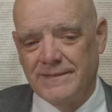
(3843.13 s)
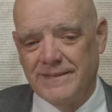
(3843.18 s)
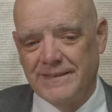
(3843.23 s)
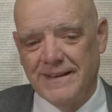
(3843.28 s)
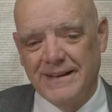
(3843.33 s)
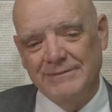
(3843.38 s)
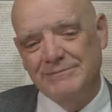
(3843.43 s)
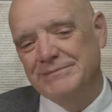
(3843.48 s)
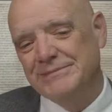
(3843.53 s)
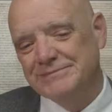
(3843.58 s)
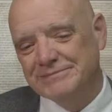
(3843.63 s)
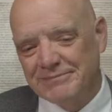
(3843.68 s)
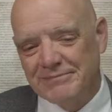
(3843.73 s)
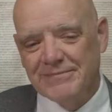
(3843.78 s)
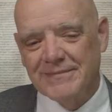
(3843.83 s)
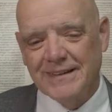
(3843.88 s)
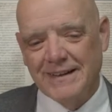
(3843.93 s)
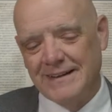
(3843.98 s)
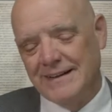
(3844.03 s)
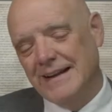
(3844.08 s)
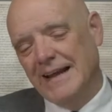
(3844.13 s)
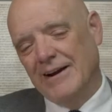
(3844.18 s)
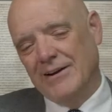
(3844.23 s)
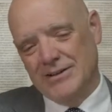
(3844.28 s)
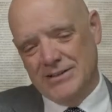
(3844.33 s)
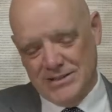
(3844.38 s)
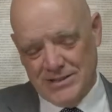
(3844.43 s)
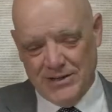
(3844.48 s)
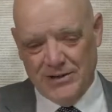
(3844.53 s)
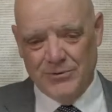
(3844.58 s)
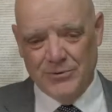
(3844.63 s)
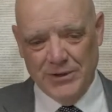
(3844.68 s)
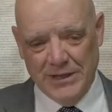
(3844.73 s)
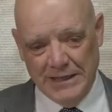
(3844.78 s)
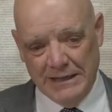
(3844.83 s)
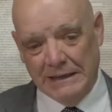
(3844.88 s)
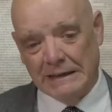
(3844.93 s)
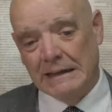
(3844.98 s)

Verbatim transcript: Now, now I start reading.